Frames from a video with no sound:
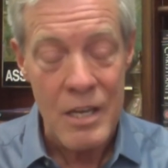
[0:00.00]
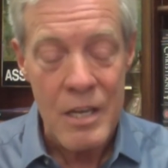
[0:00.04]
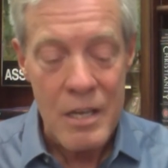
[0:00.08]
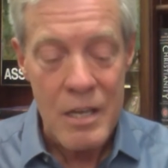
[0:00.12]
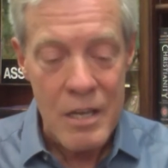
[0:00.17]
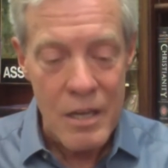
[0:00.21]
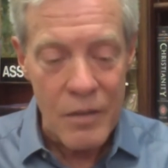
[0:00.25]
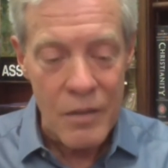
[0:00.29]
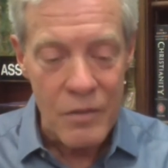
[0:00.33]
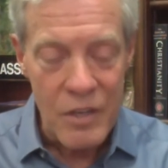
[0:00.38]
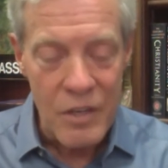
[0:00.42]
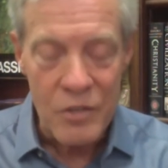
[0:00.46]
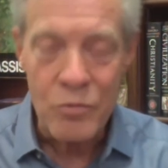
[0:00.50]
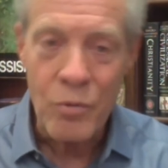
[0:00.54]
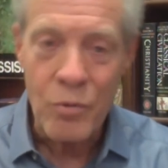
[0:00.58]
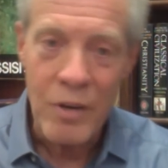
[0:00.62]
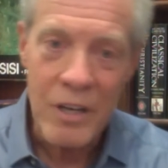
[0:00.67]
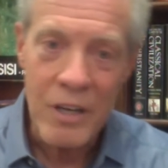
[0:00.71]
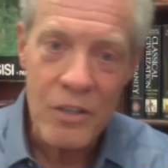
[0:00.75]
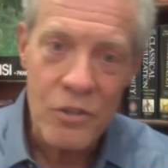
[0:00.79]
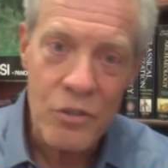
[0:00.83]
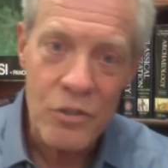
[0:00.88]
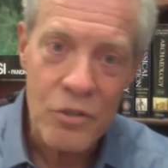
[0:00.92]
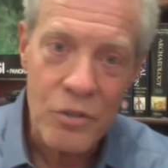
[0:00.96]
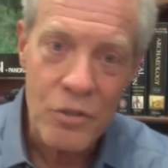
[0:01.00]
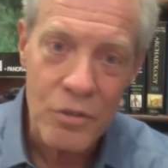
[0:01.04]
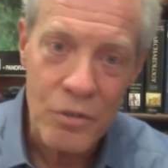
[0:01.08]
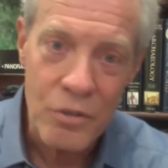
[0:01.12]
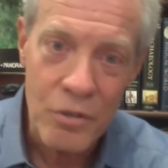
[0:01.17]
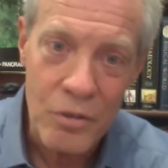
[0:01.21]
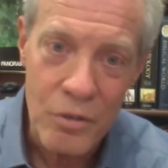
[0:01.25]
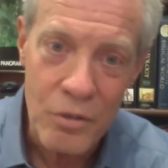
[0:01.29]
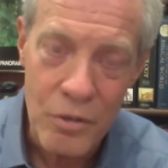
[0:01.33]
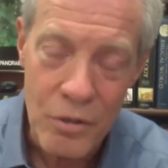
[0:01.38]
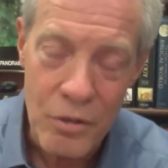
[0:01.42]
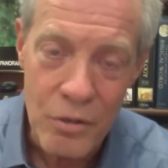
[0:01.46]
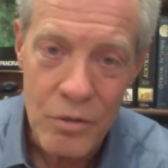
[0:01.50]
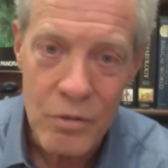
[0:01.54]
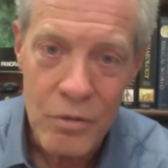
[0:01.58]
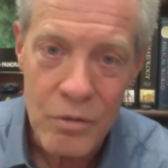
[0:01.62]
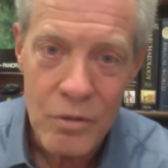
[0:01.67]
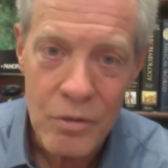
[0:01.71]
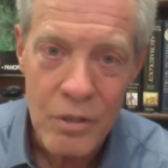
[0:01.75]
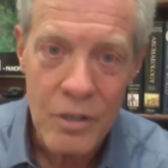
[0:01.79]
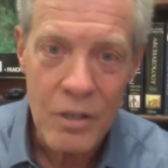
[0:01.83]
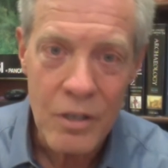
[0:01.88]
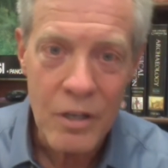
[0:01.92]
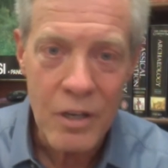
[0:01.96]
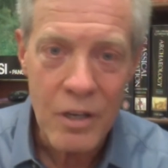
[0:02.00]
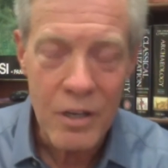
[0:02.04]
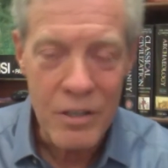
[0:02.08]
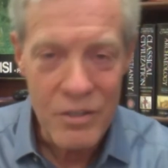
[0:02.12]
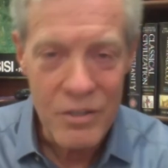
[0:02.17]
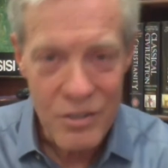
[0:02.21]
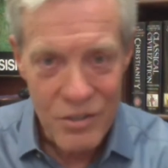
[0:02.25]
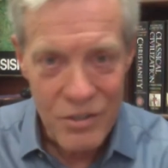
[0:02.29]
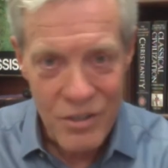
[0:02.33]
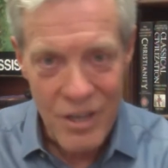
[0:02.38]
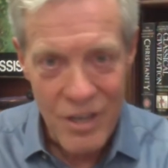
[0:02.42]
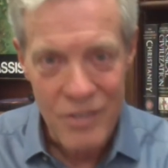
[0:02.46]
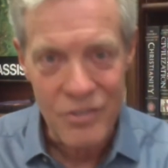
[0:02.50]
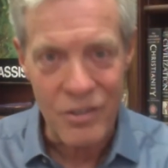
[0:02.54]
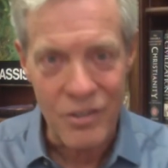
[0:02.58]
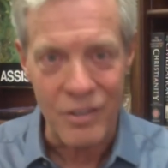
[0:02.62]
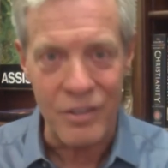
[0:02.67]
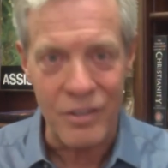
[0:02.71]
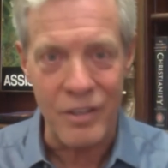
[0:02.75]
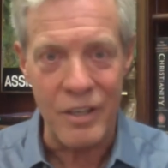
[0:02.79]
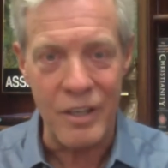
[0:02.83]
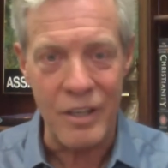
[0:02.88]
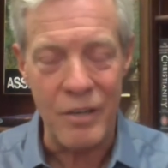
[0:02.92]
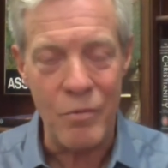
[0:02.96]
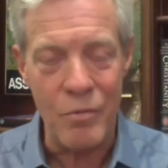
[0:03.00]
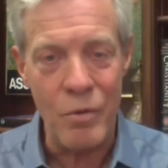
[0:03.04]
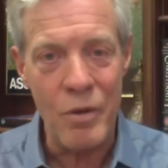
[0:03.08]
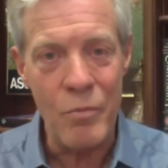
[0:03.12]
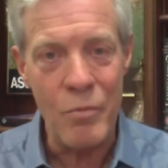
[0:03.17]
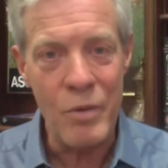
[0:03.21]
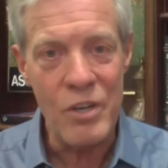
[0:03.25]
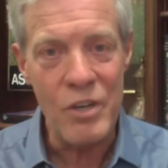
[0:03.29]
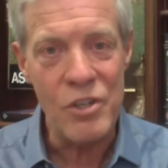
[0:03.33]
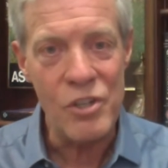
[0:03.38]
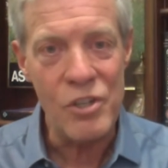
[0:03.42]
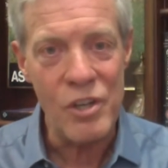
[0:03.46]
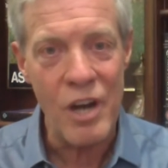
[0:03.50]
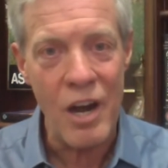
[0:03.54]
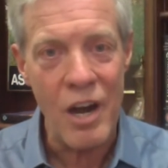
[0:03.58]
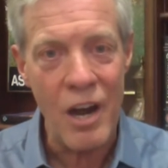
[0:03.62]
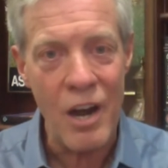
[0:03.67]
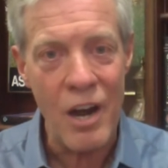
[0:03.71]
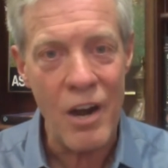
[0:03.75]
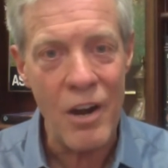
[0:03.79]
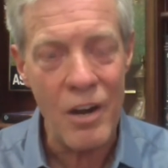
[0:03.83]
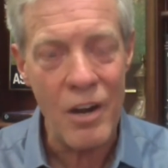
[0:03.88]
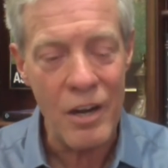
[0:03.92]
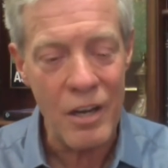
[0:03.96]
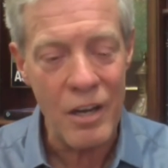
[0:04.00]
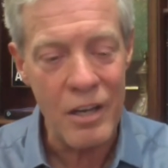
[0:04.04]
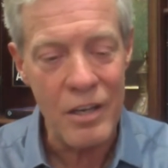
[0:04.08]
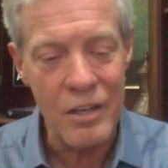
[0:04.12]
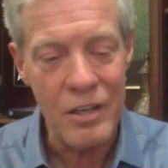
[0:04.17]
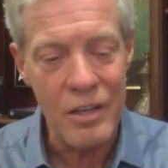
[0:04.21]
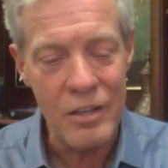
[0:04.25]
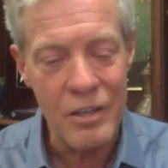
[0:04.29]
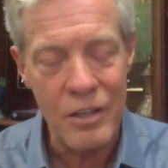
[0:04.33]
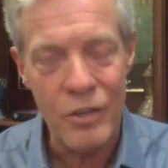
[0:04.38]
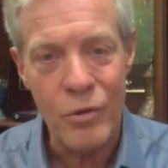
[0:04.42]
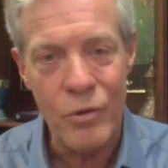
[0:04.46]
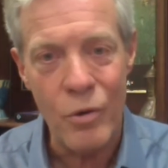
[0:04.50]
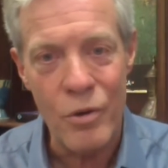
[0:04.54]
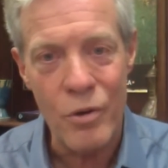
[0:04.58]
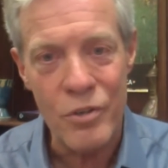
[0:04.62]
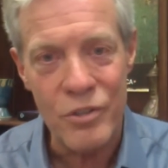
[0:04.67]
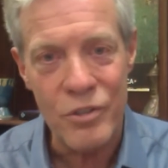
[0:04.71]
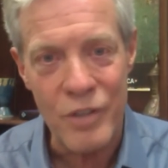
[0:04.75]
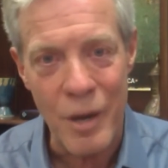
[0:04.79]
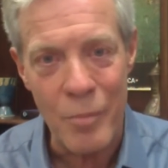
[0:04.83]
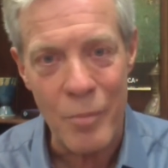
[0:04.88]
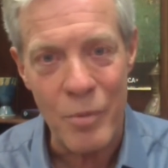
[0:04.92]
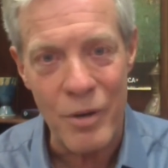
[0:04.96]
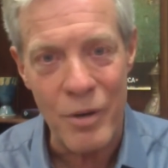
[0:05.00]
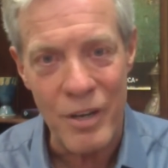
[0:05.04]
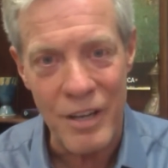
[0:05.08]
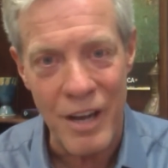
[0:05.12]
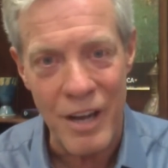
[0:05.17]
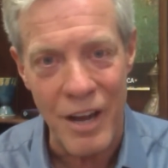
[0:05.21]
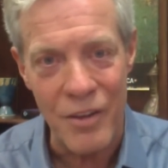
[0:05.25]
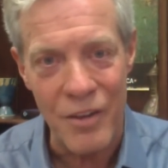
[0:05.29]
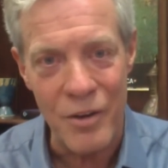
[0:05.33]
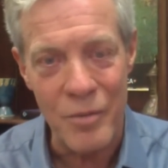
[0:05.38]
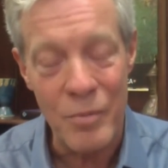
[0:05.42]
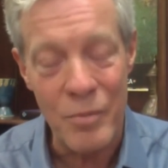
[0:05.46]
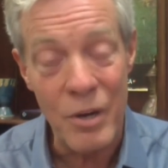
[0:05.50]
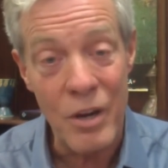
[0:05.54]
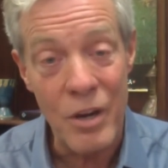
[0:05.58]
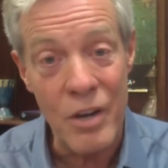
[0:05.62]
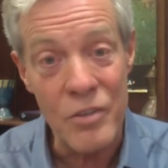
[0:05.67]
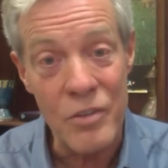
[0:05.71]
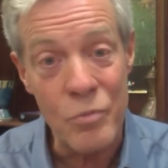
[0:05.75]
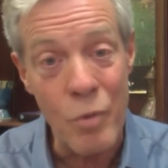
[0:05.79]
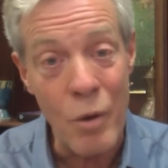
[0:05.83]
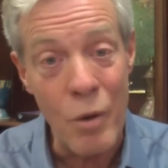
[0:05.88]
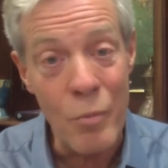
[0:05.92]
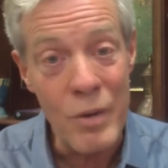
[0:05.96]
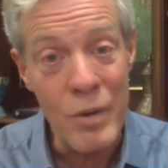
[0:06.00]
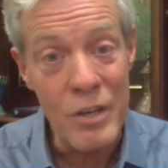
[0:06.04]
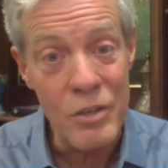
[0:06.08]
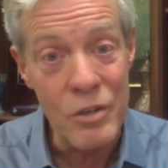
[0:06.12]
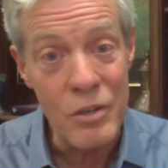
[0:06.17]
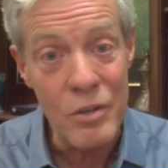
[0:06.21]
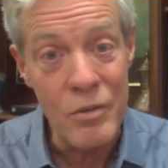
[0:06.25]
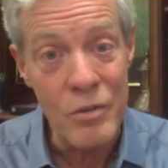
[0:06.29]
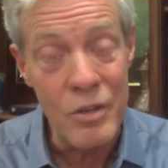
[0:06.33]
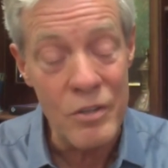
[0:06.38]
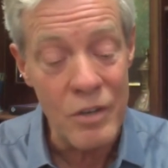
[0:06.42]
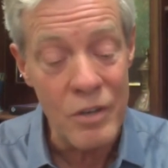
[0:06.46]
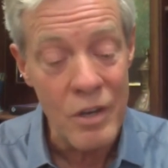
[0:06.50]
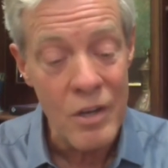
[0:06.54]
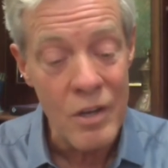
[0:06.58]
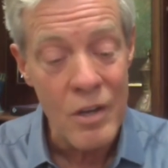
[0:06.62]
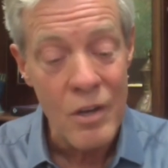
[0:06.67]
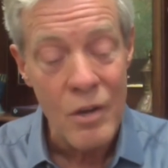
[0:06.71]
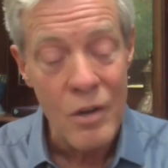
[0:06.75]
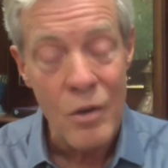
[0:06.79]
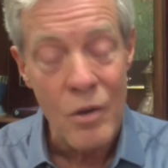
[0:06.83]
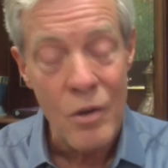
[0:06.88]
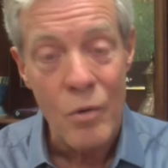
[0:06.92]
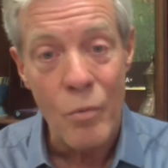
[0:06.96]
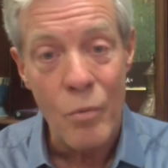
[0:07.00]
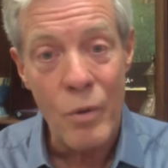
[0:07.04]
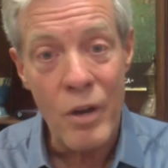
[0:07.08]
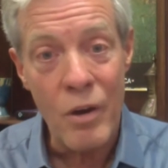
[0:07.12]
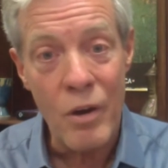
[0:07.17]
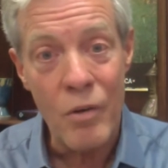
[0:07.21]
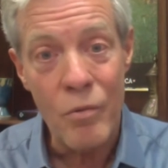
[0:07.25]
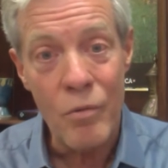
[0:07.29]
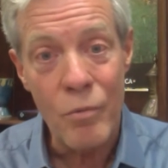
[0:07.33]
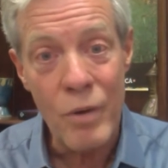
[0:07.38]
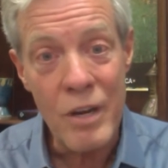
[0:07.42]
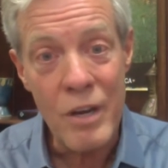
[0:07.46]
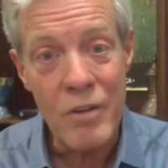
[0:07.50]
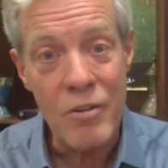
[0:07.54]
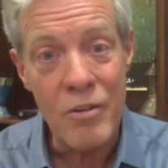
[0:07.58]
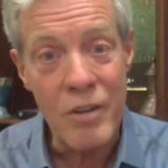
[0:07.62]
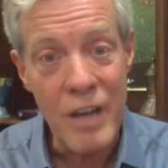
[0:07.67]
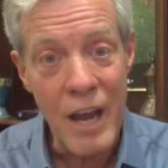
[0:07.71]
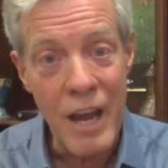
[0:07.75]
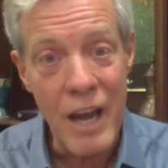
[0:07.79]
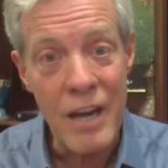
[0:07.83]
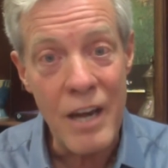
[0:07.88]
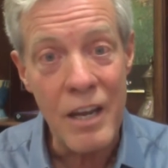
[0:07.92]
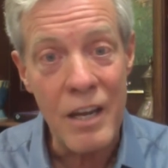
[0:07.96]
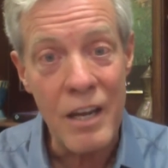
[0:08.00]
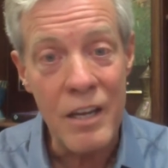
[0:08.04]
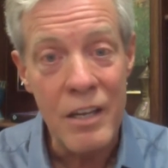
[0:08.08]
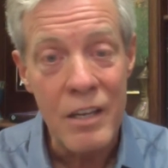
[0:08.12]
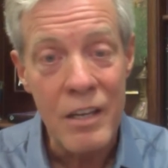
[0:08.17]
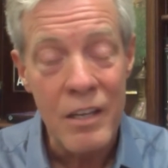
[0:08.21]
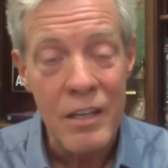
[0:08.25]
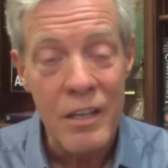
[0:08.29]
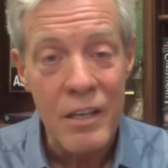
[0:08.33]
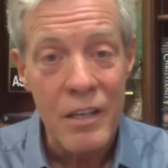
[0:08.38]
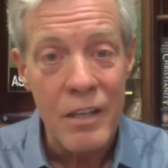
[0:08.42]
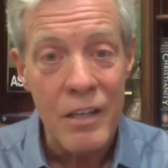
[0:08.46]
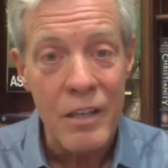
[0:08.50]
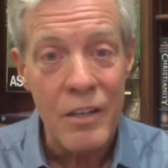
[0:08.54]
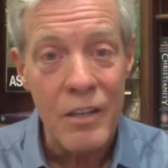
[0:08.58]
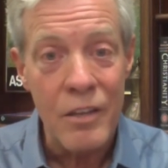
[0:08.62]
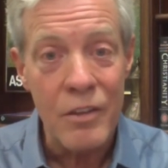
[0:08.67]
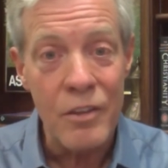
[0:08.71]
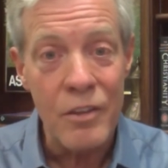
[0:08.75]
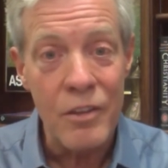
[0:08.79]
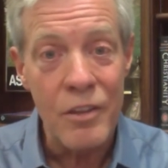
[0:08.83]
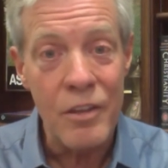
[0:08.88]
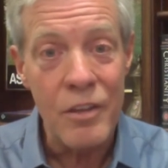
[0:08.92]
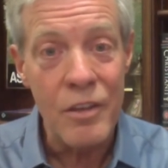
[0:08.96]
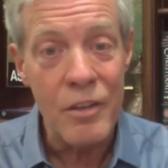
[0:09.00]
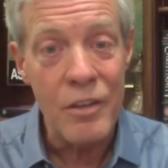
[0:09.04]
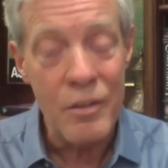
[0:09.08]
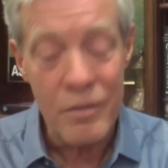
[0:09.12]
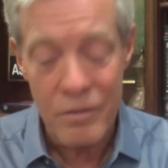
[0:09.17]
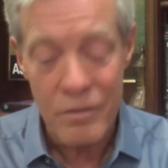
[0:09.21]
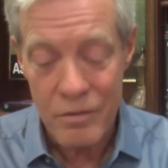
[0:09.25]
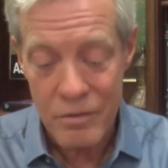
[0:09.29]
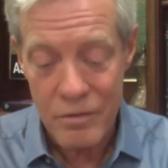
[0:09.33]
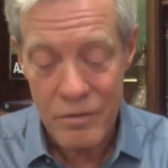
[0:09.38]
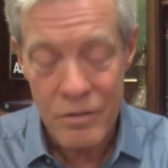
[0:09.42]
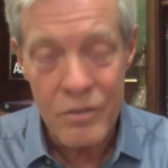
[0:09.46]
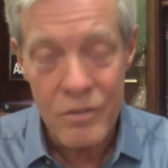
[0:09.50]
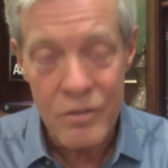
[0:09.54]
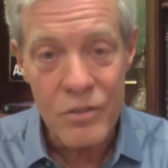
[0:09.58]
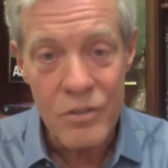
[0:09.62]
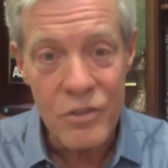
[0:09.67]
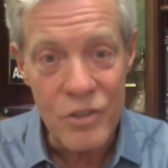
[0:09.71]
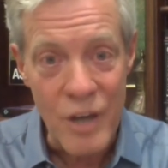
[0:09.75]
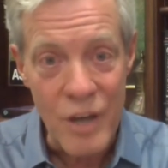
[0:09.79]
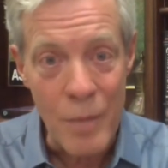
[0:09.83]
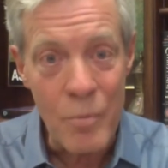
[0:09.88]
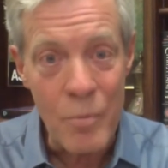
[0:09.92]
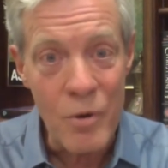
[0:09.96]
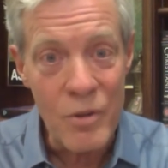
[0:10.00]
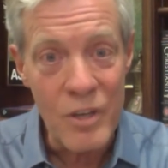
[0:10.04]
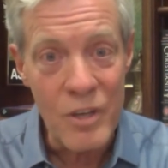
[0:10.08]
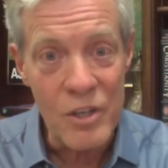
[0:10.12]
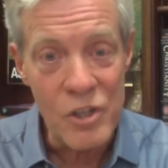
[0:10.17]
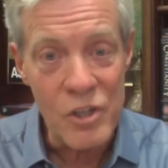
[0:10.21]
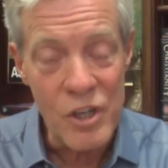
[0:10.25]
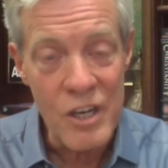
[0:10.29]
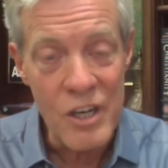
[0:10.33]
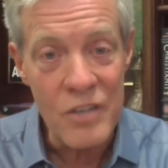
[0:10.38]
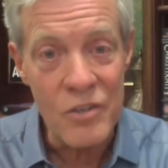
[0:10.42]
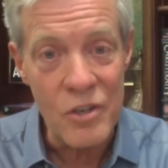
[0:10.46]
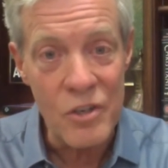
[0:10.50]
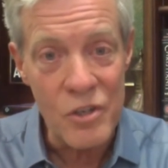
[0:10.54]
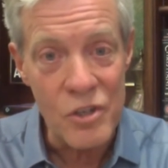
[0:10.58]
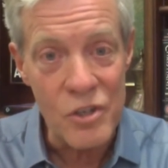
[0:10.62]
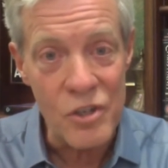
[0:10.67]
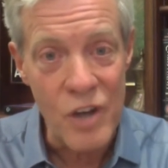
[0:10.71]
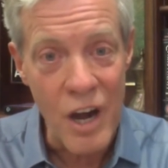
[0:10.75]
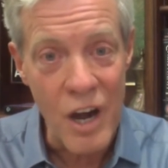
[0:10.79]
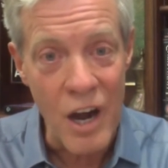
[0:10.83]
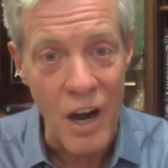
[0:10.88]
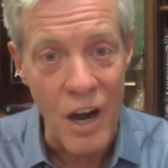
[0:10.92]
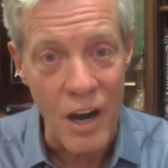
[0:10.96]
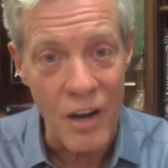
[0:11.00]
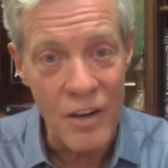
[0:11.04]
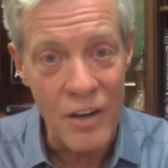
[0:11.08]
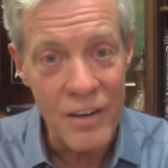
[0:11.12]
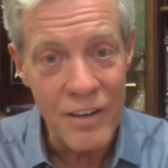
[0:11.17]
This rings true consistently when we share in the Lord's Supper together, because what we do is we are recreating the supper that Jesus shared,